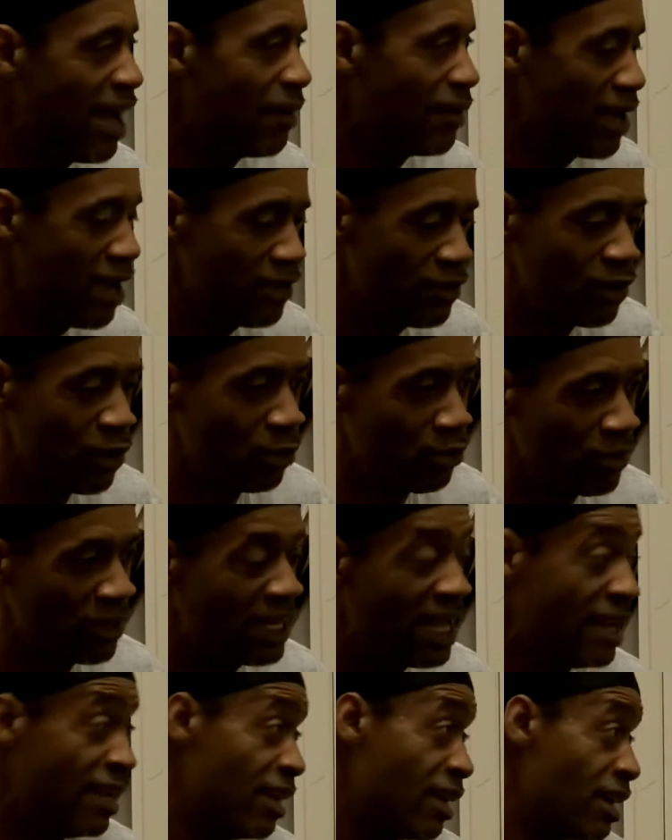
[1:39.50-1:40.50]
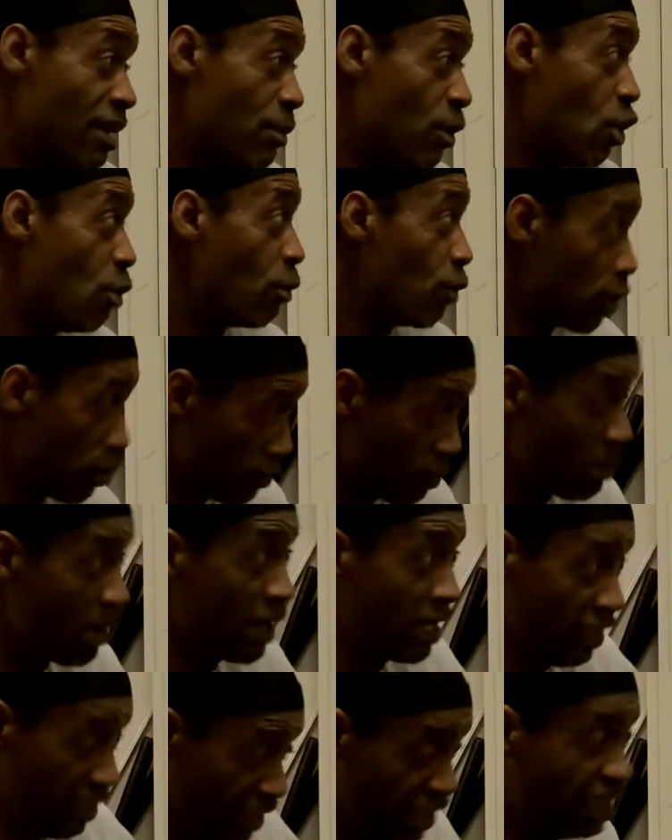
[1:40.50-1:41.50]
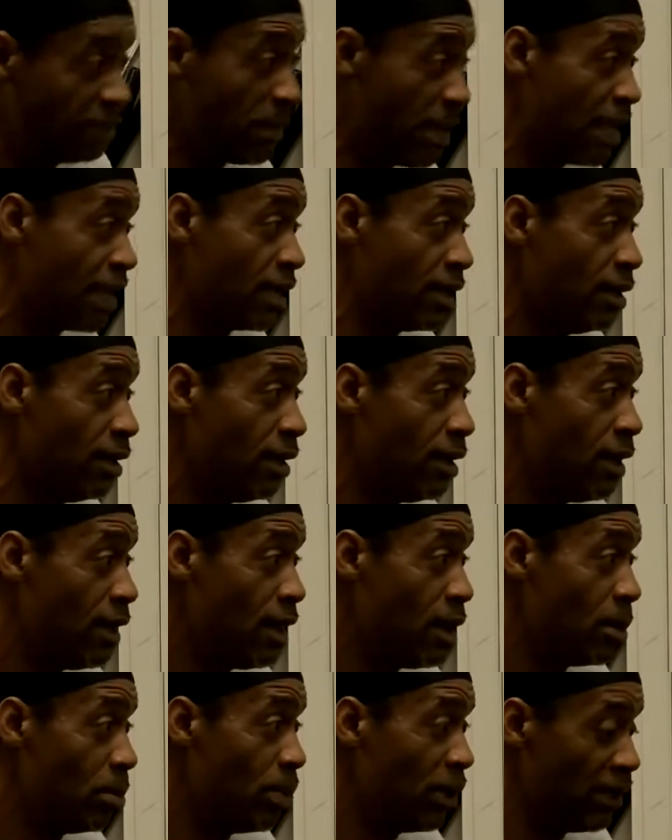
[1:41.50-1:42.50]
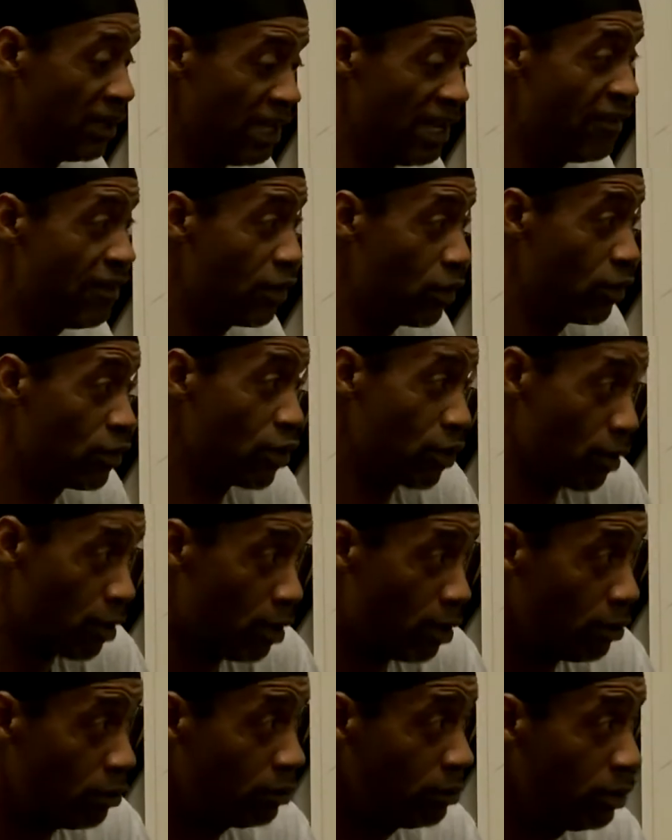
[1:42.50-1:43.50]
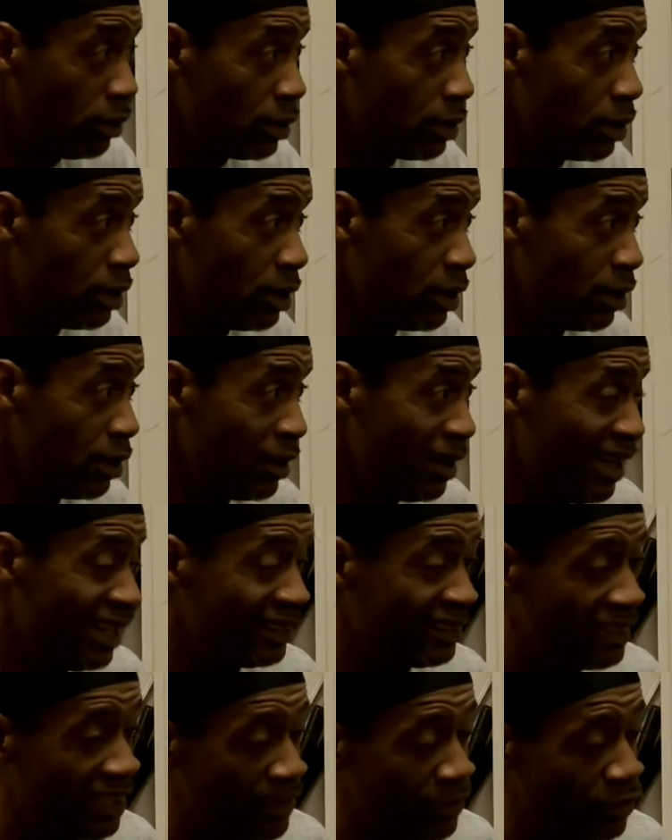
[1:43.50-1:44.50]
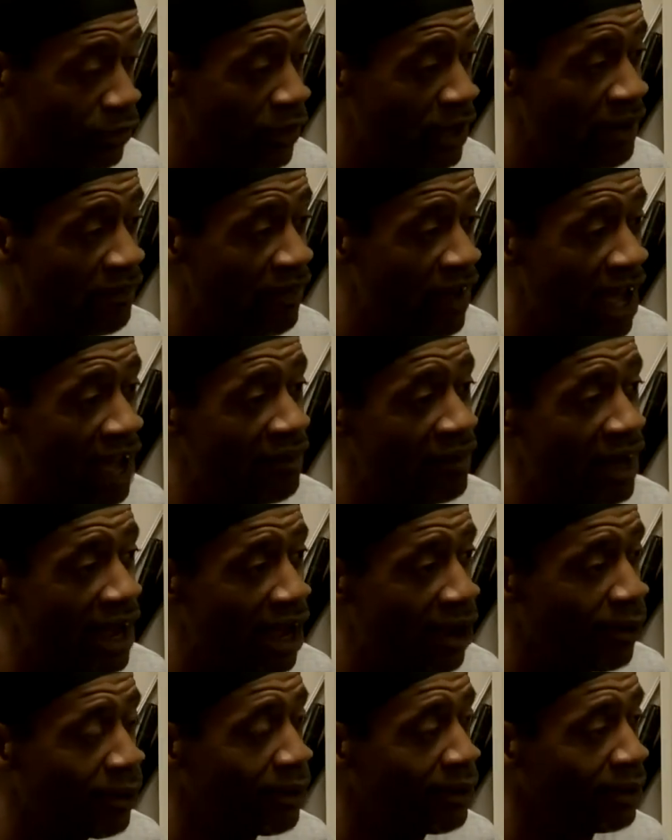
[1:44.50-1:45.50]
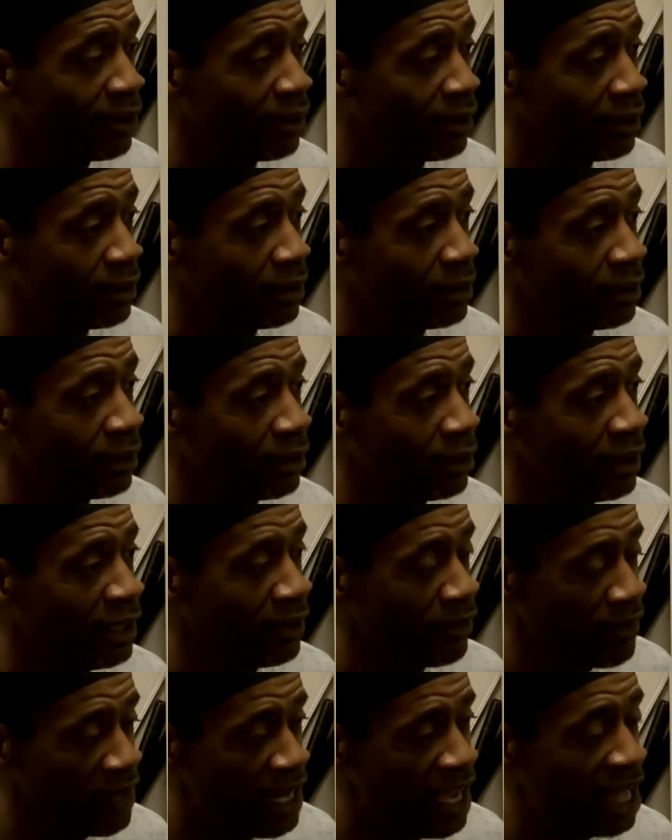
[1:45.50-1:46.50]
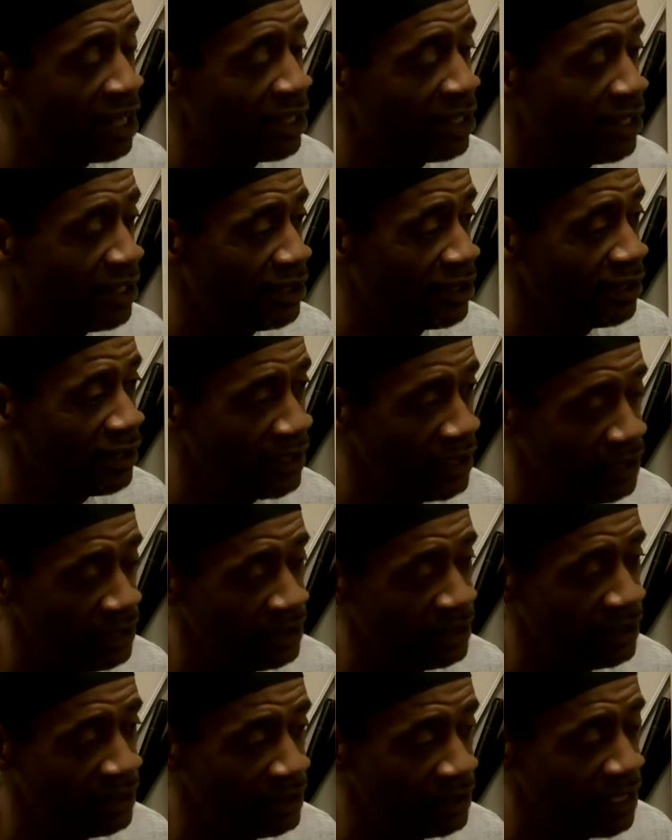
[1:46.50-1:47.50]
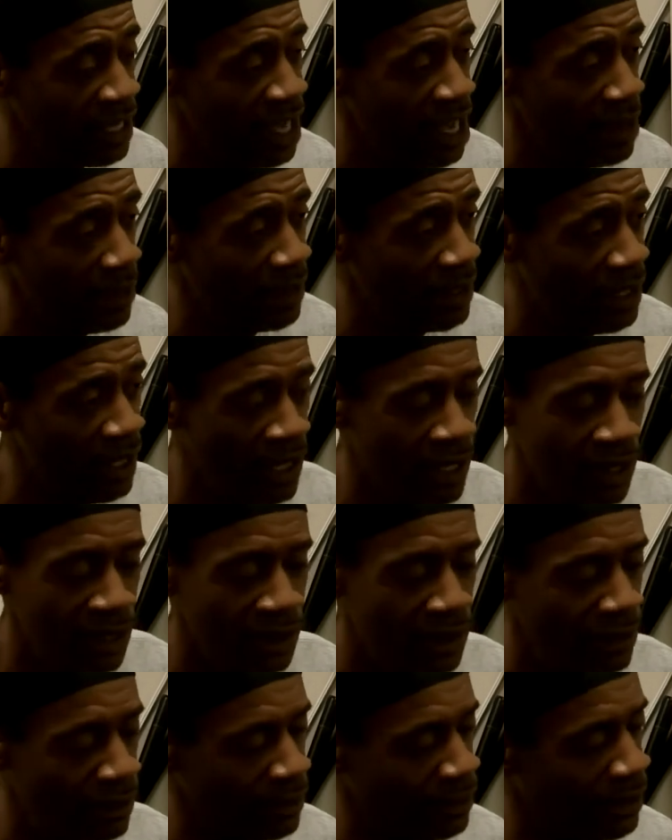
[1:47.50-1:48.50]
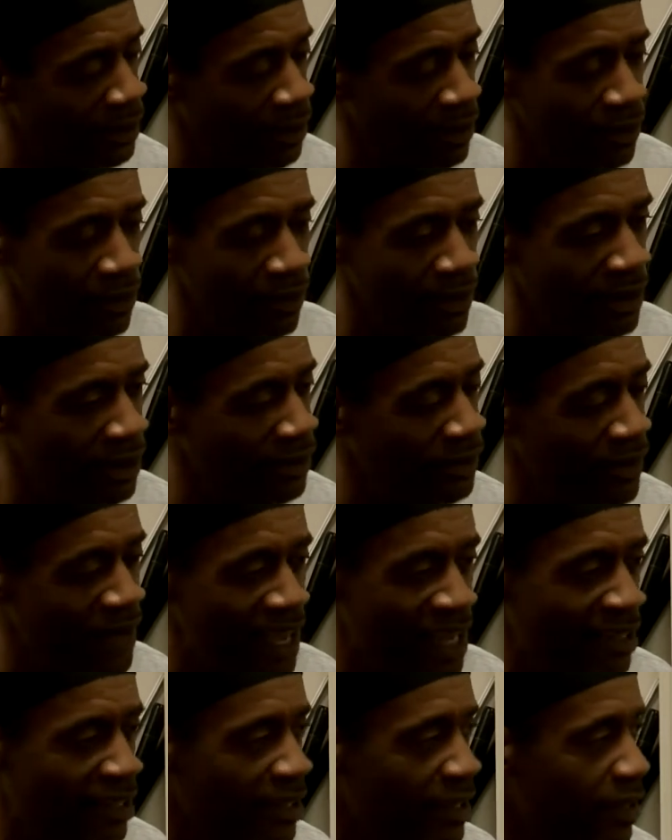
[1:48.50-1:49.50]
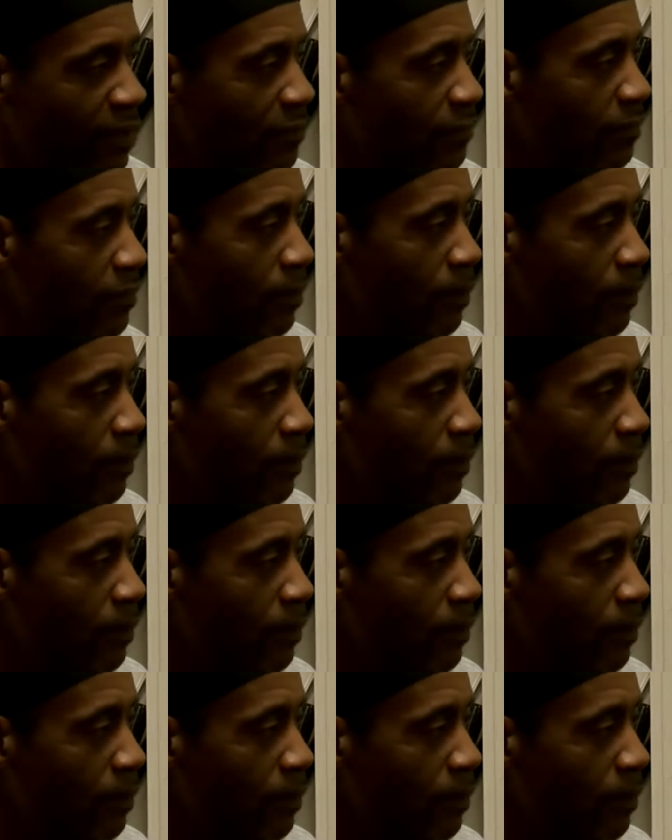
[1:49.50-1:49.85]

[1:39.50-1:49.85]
an hour, yeah, you're going to bring that income home or the money she's making. But living on your own at $7.25 an hour, in reality, to this time and day, you can't live.